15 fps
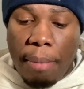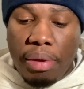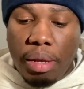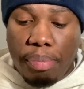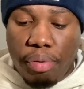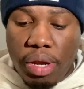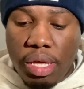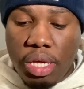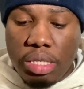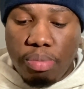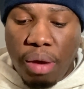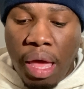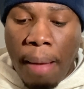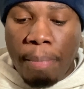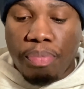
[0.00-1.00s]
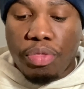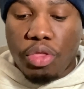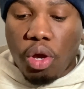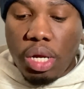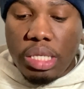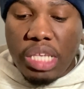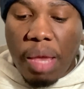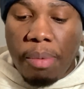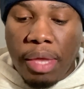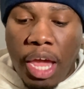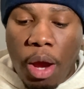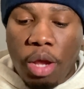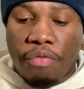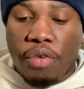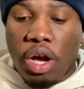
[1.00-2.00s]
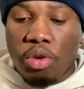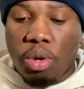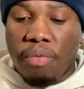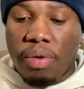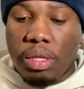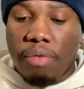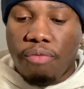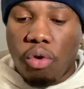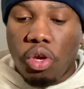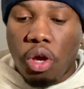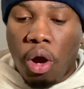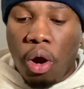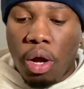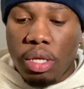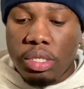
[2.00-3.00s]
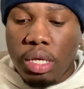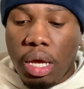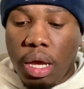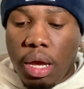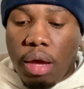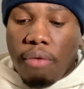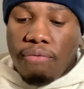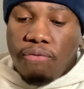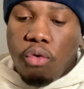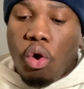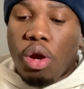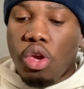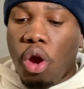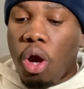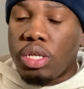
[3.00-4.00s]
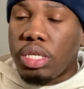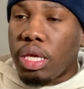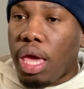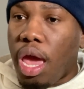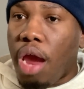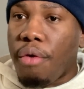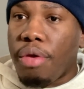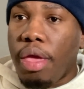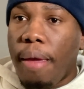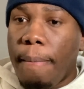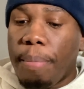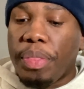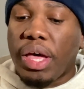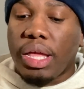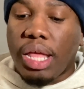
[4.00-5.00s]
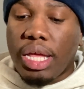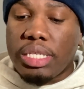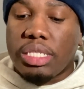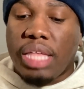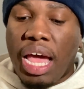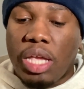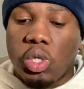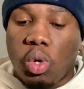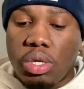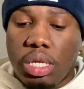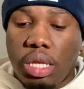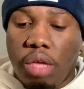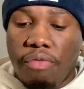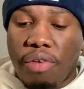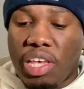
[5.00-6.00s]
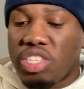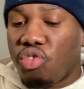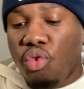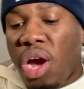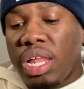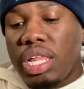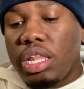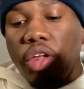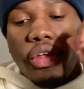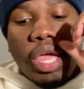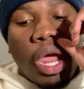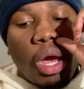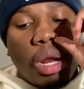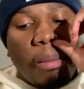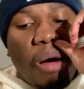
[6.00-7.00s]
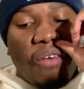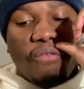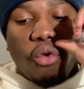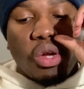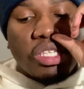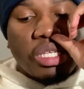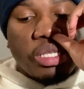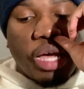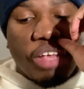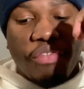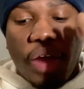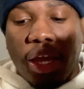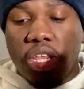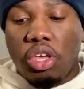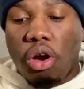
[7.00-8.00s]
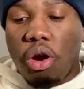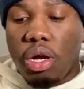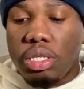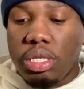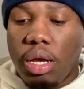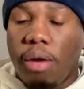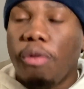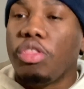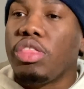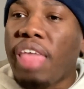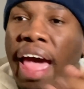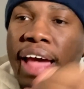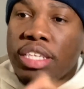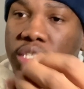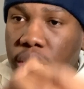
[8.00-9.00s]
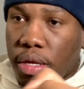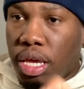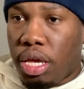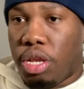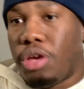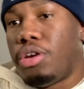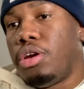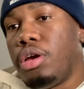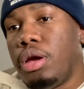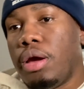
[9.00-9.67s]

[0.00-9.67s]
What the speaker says: the prettiest, but 37 carries for 154 yards, 4 yards a carry against that Georgia defense. Riley Leonard carried the ball 14 times for 80 yards. That's the killer.